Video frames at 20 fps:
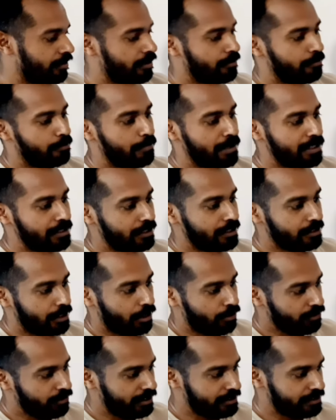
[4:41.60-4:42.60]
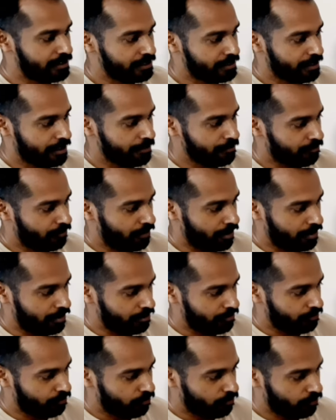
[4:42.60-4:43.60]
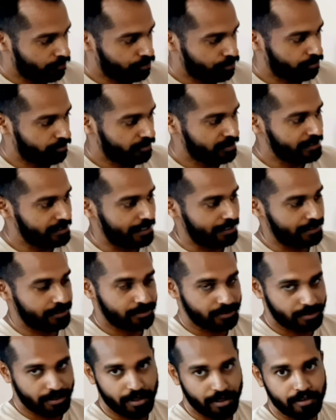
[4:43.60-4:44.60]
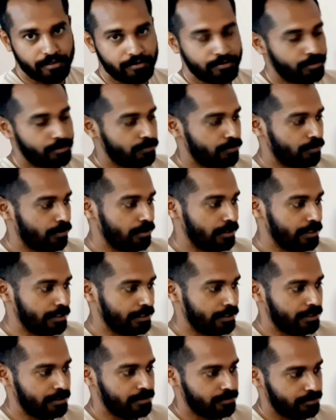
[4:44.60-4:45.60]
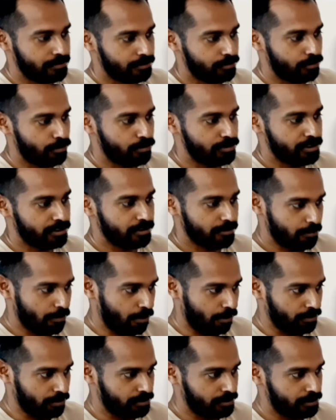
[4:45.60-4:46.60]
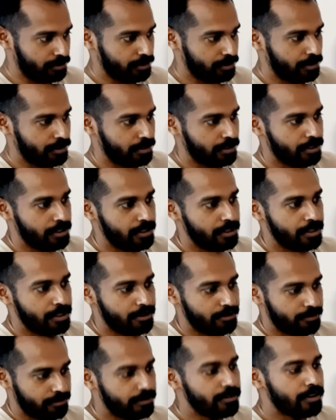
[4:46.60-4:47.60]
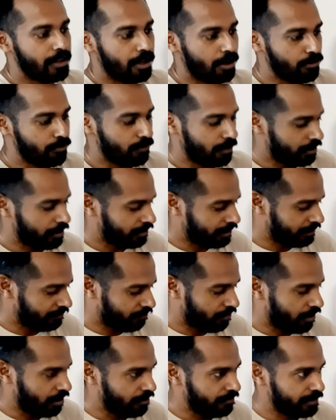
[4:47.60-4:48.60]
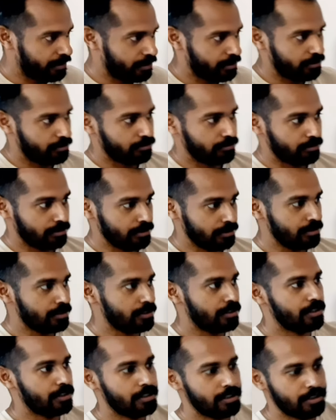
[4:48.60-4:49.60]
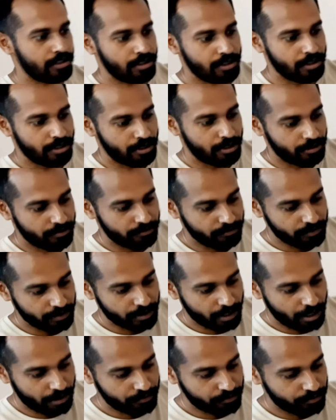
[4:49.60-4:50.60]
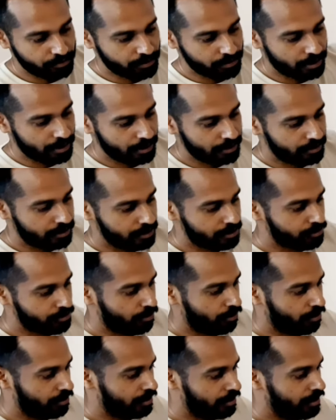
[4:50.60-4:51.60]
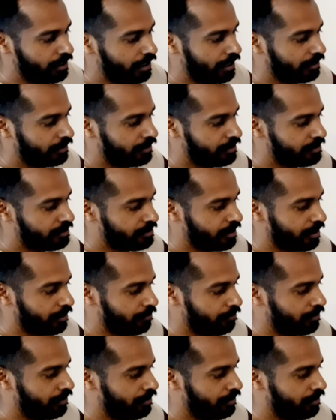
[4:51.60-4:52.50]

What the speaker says: But the down I just kept 2 inch extra for folding and closing the box. Now what we need to do is, we have to cut this corner like this shape